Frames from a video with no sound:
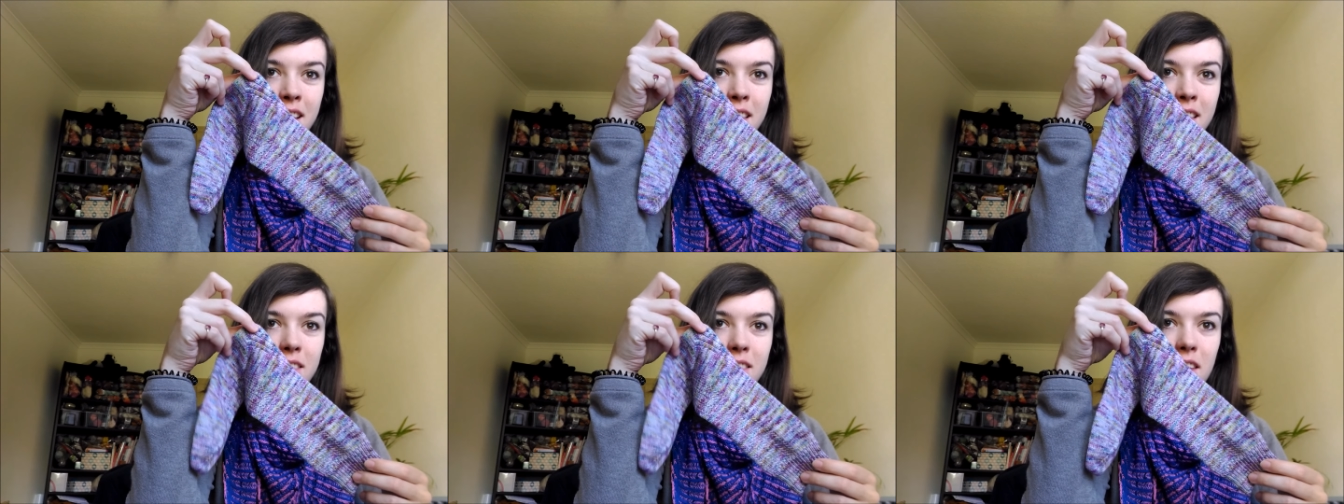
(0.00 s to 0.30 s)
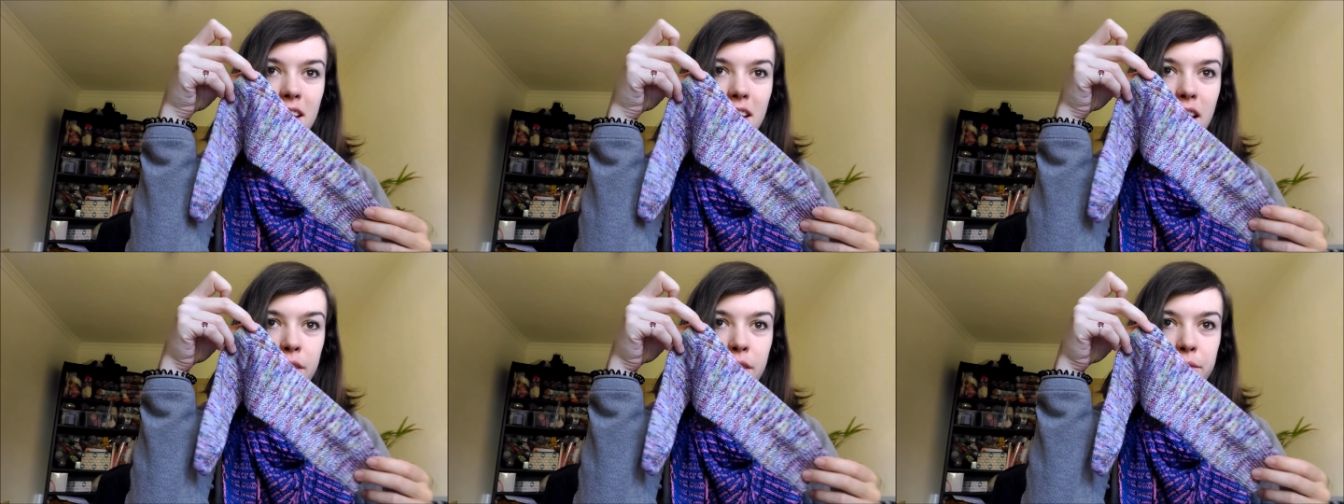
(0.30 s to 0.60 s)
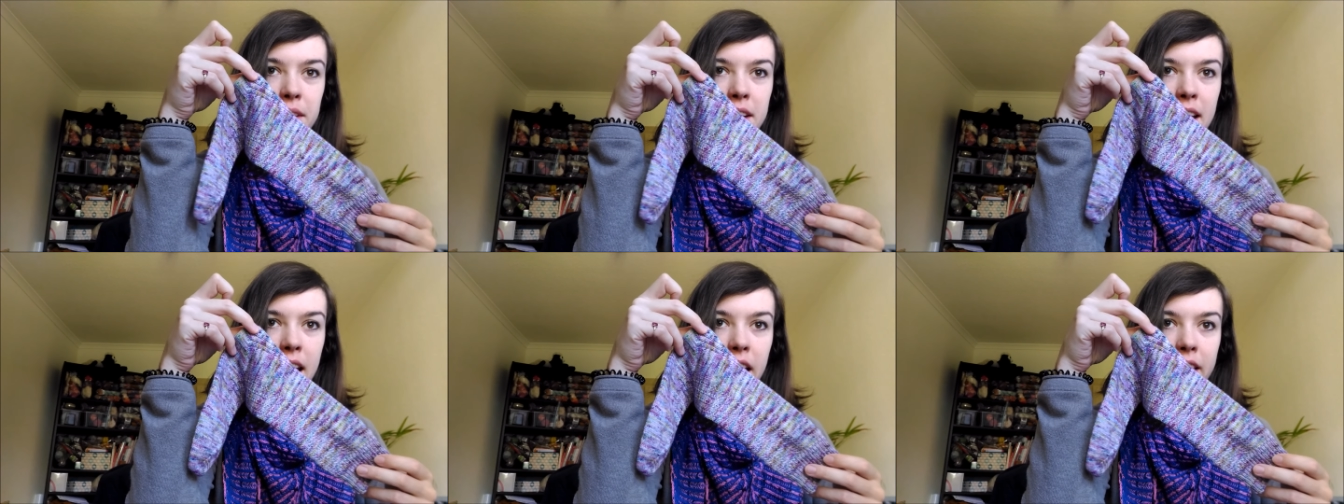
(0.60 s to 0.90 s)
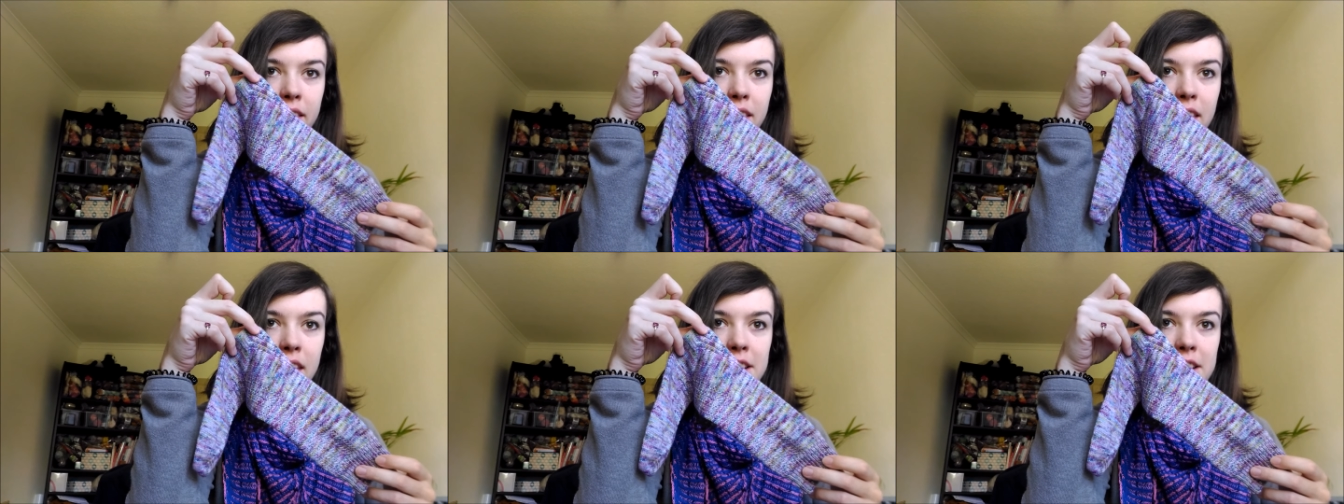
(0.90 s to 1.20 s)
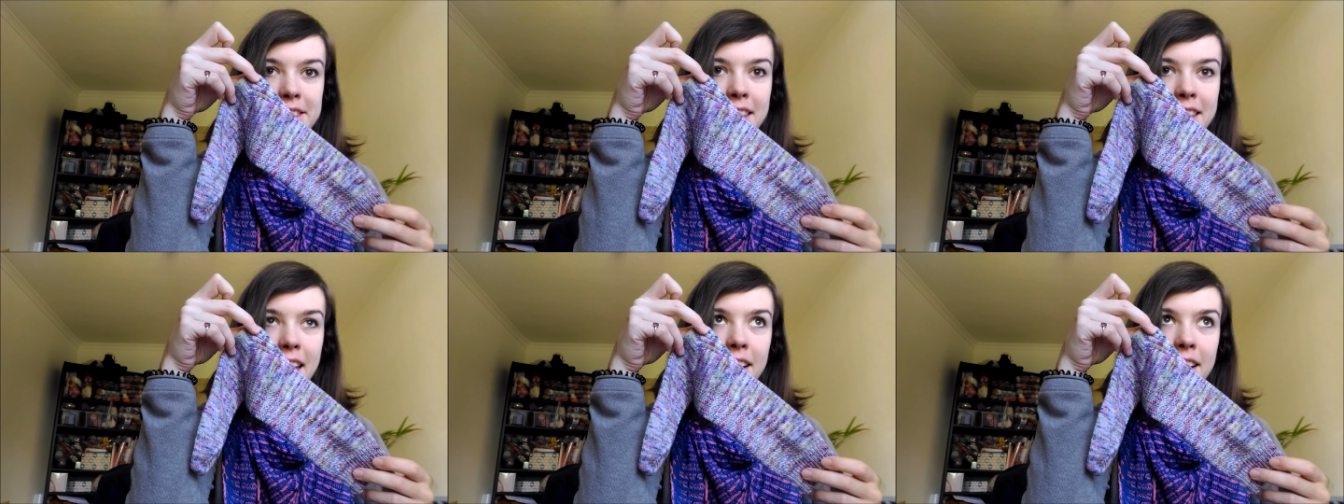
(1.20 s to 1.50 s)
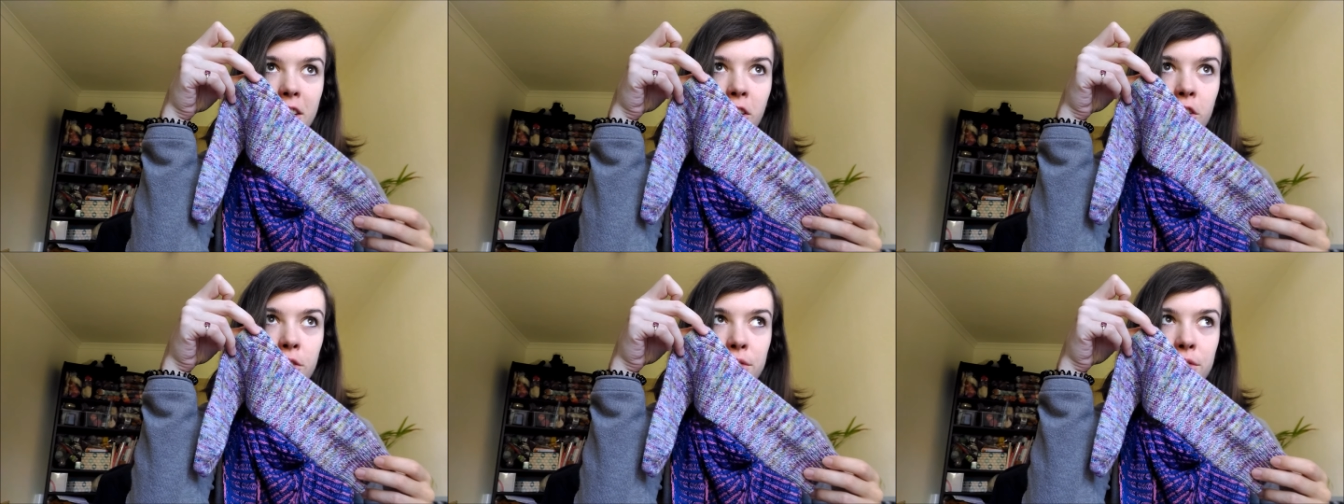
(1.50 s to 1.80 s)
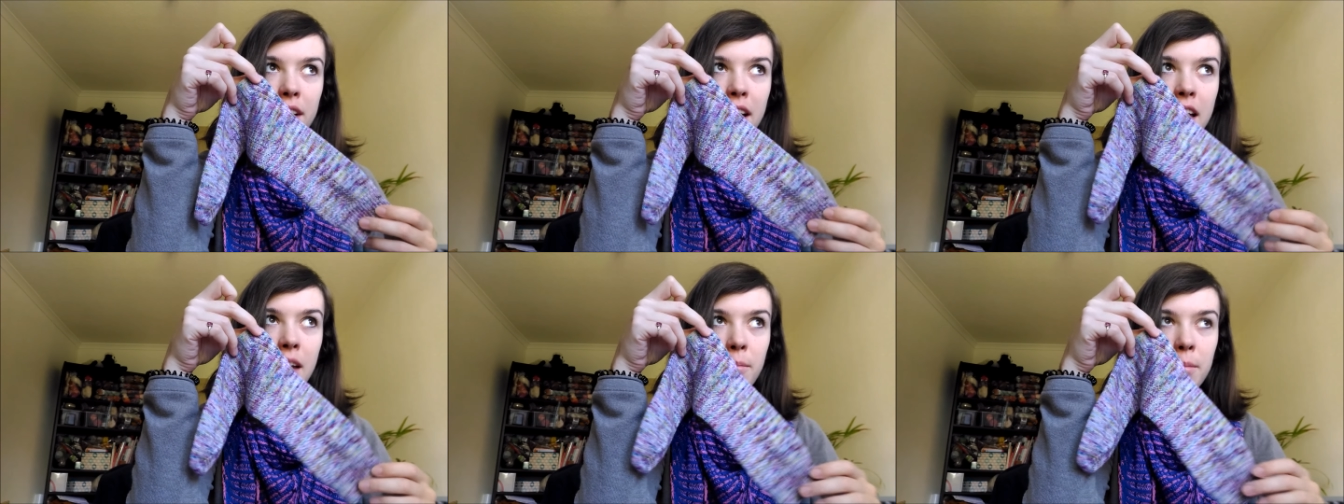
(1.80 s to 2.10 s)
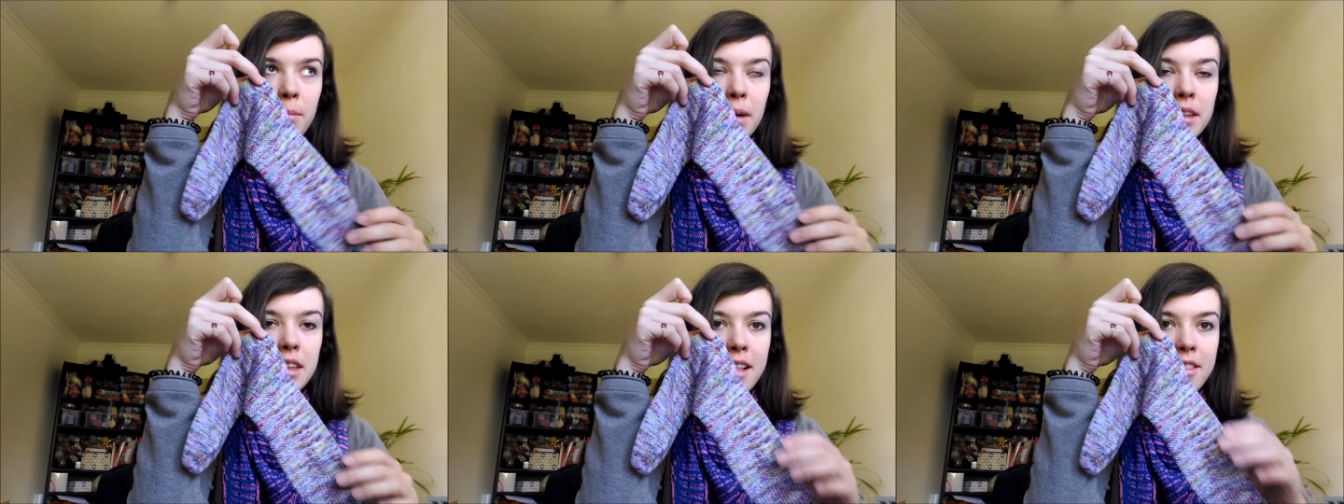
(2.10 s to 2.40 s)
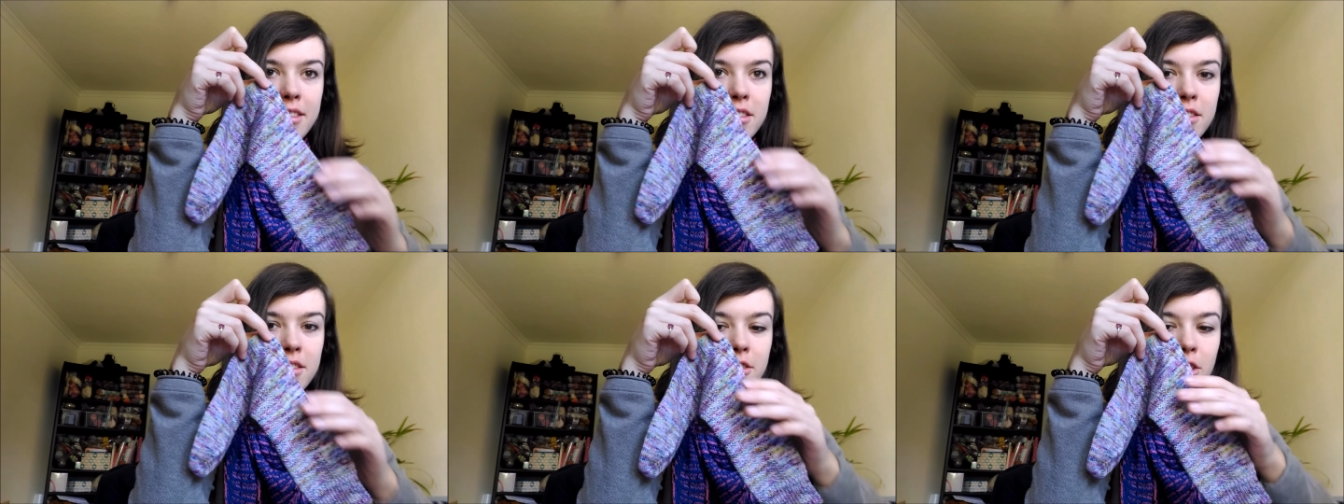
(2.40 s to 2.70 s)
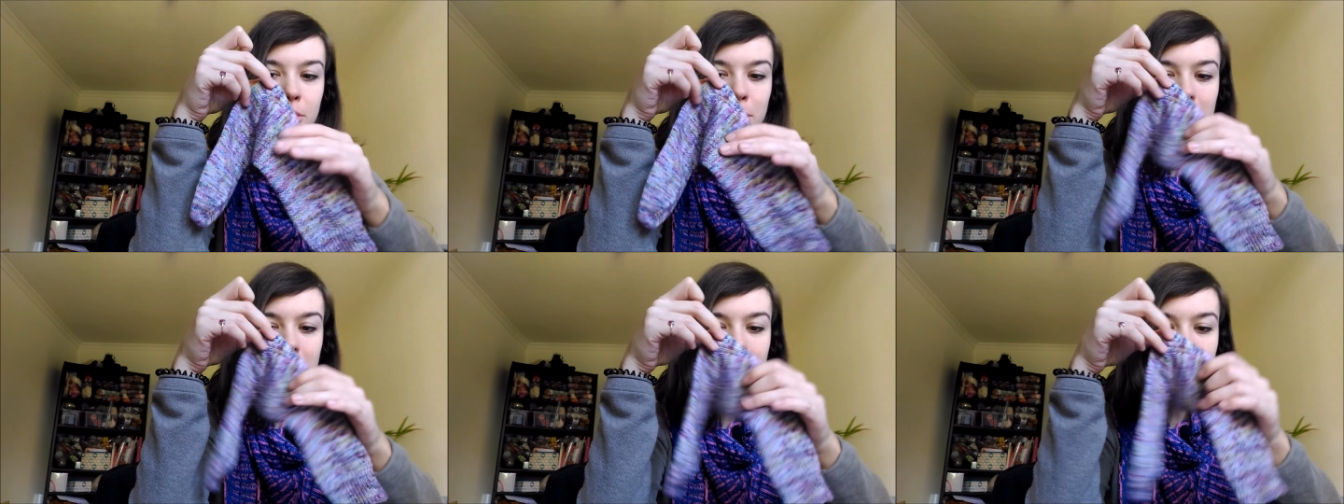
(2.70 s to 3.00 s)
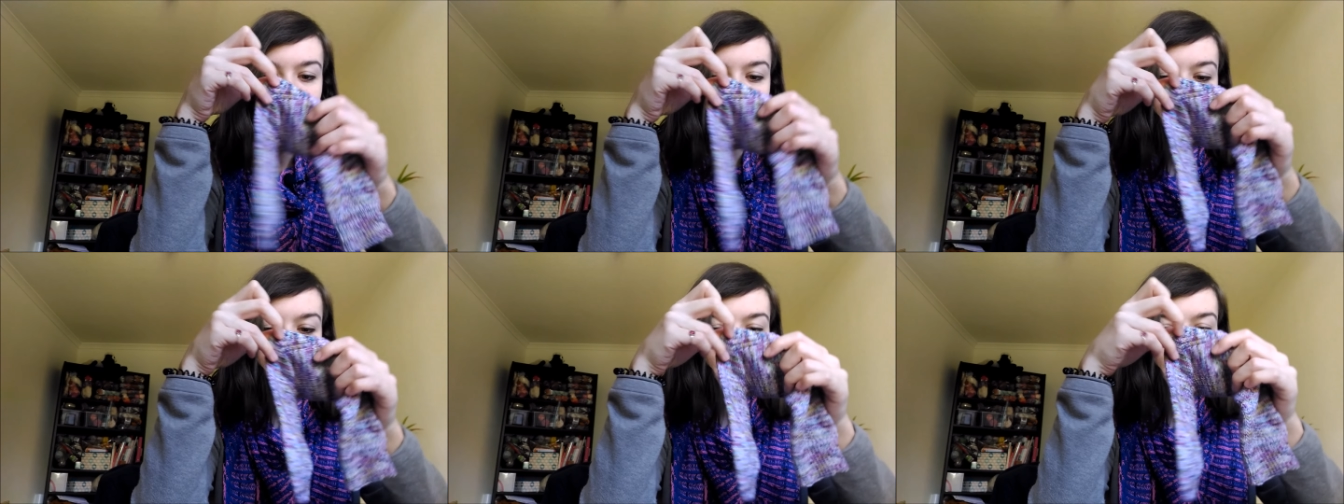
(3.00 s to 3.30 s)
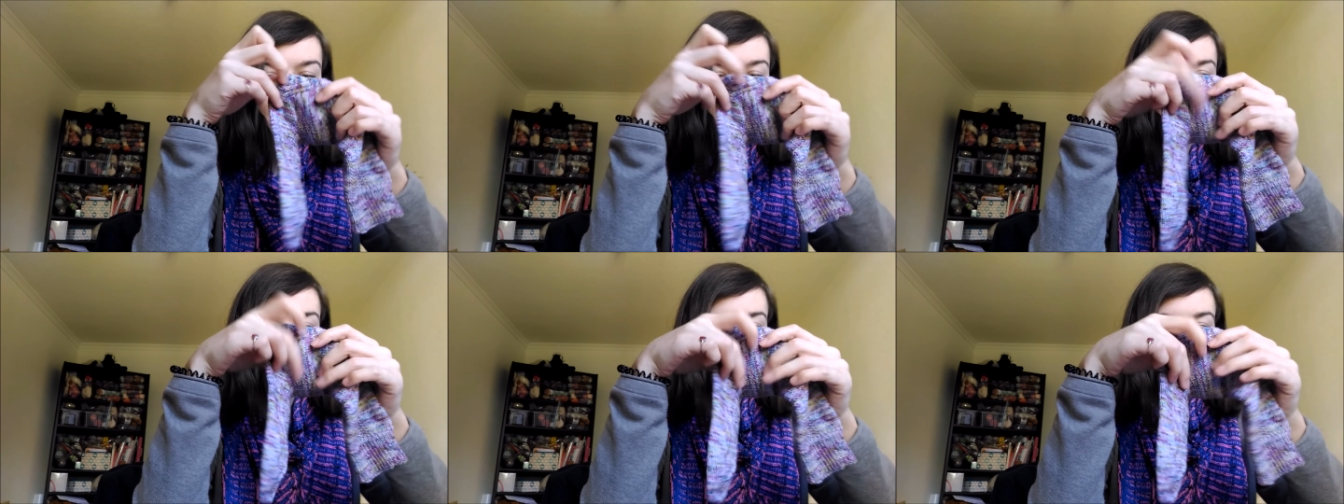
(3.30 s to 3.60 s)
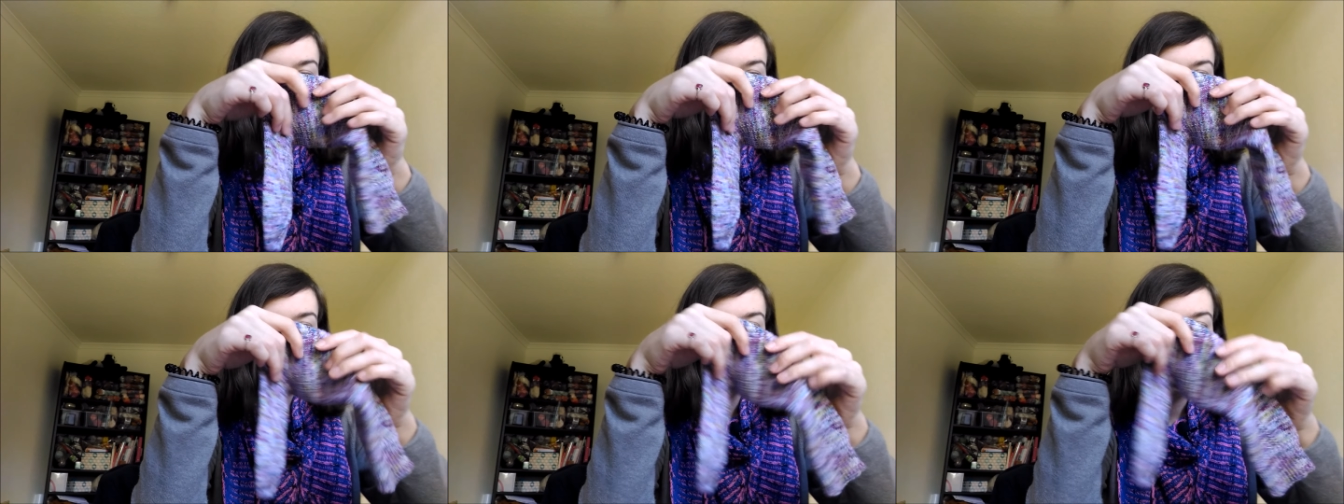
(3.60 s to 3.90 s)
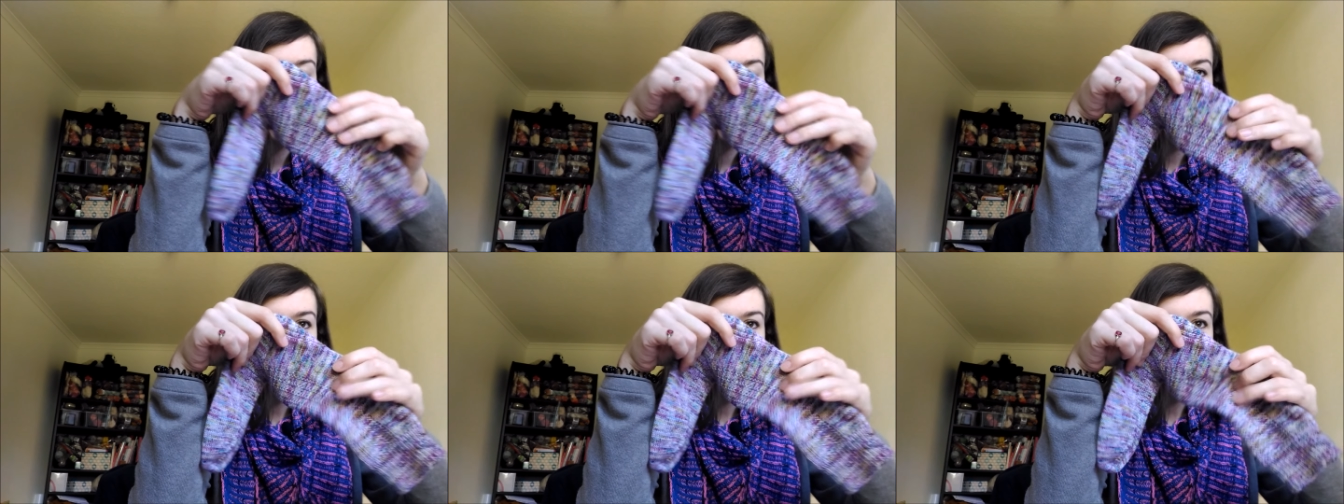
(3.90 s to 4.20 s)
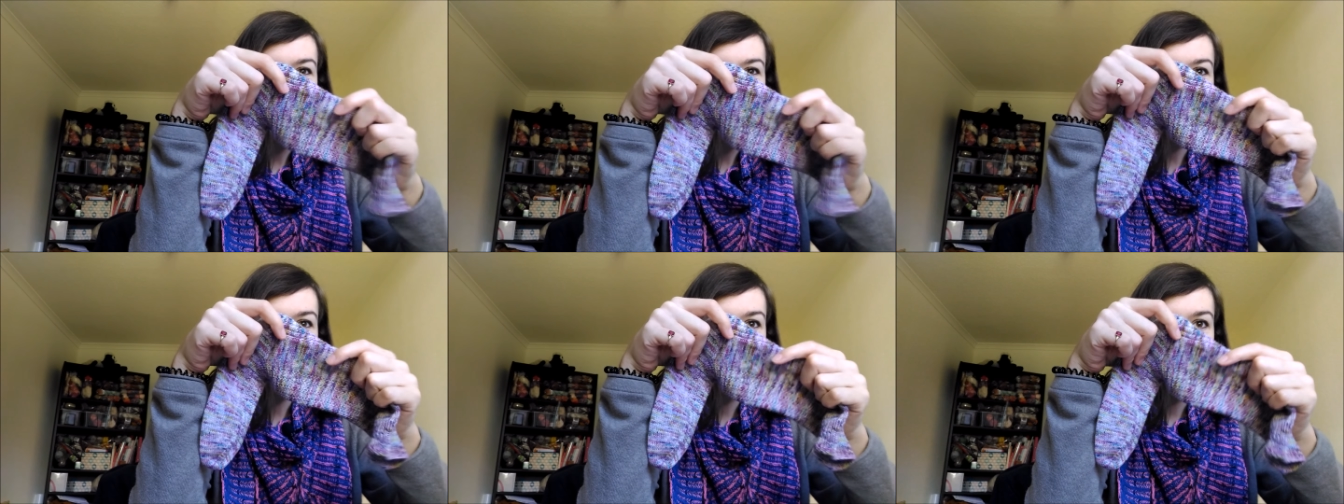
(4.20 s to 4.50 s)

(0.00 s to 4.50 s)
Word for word: Still, I feel like the heel takes a lot of time, but that's also because while you're